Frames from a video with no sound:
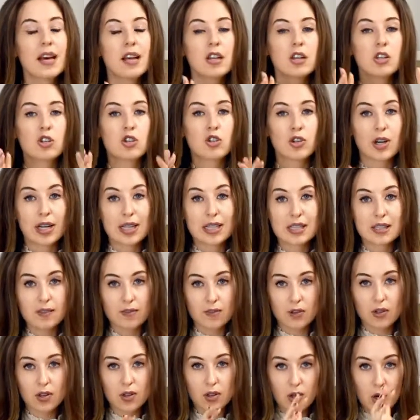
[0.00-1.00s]

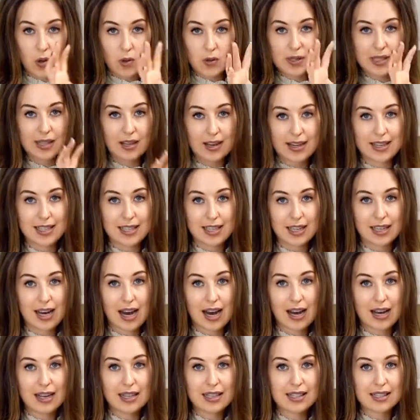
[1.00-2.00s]
Transfer those credit
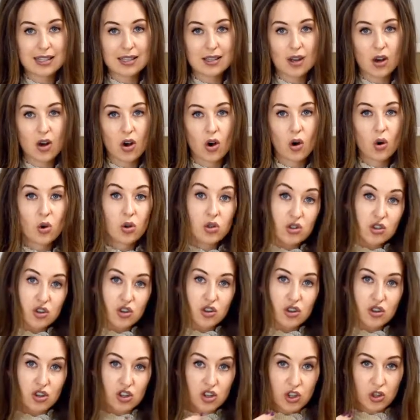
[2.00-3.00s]
cards onto
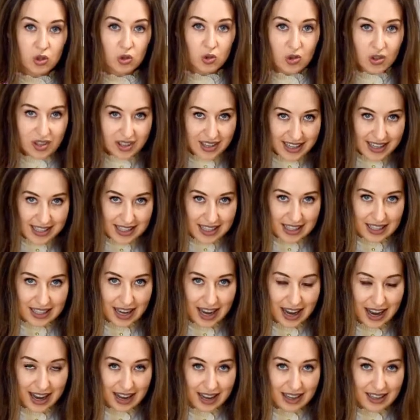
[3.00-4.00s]
a new credit
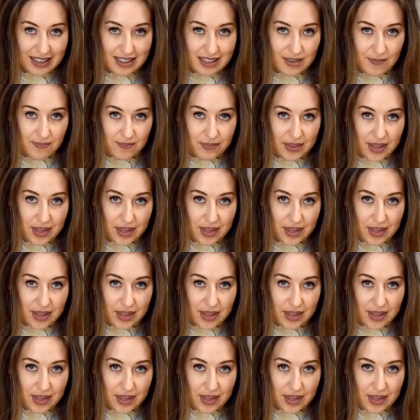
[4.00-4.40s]
card